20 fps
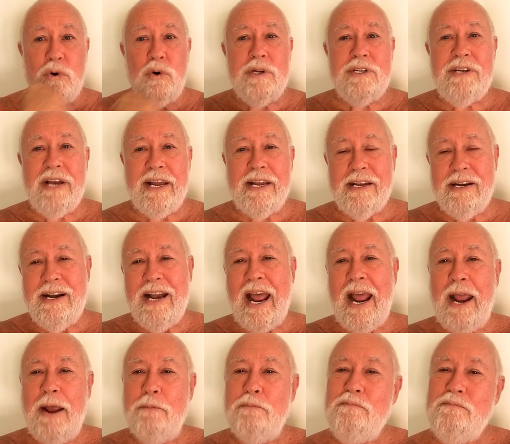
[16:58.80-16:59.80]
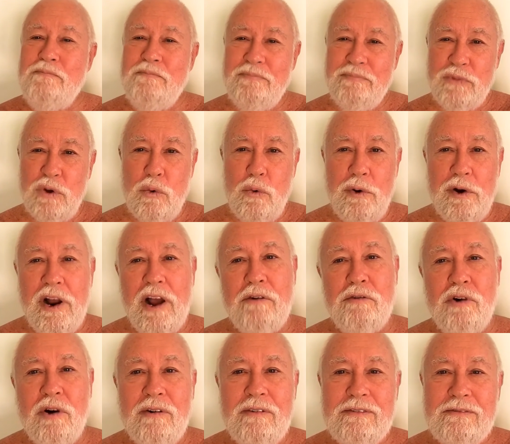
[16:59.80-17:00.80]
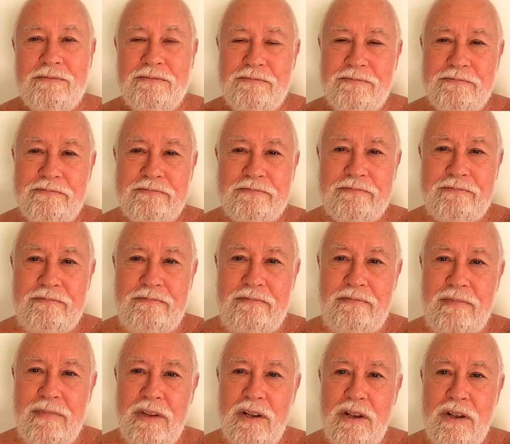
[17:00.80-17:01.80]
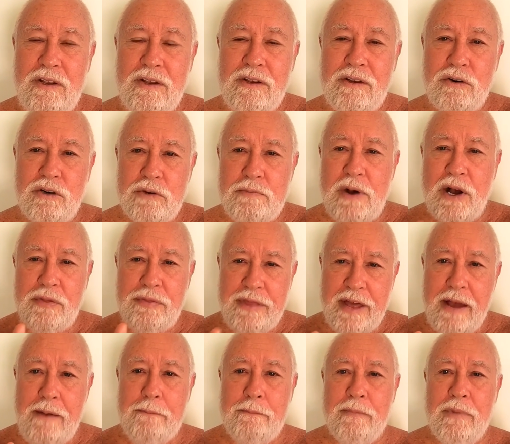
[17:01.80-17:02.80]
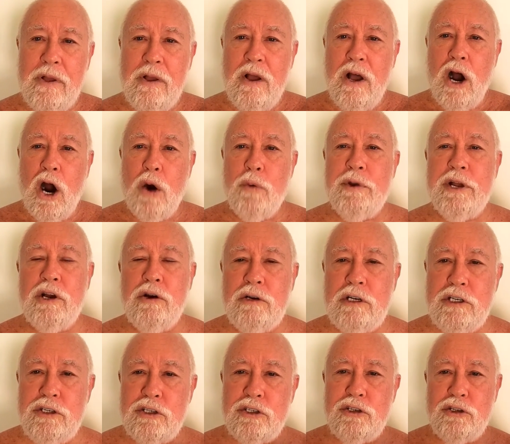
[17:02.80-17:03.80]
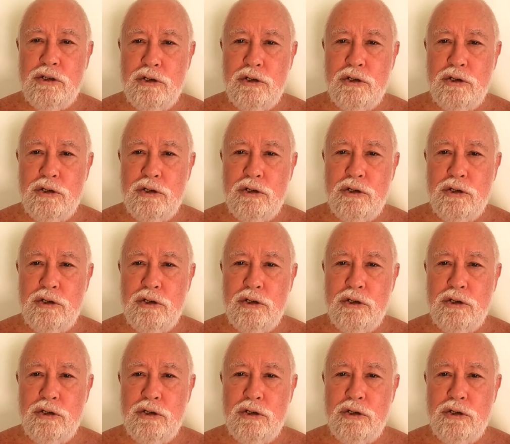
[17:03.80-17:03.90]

or take a name or whatever. What about them? Are we going to just